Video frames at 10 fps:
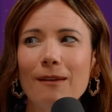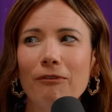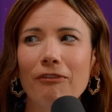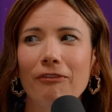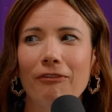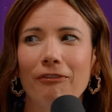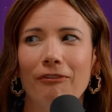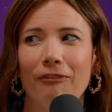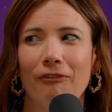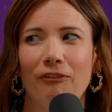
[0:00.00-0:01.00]
up
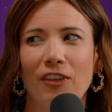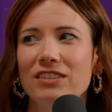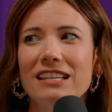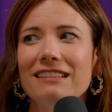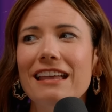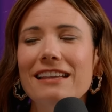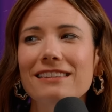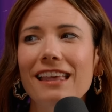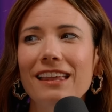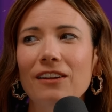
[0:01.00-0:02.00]
15 days
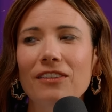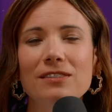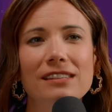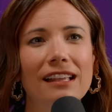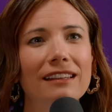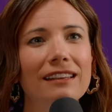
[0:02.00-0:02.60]
later and there's that